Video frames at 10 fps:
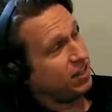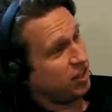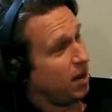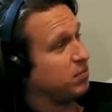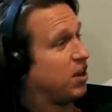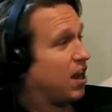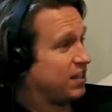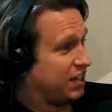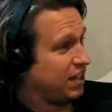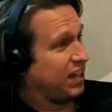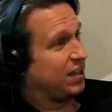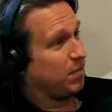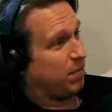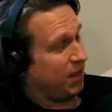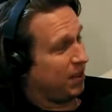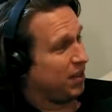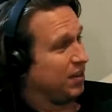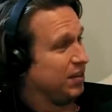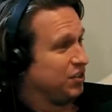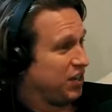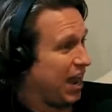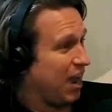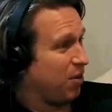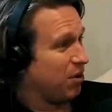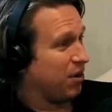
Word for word: jumped constantly in the in the shower. Well,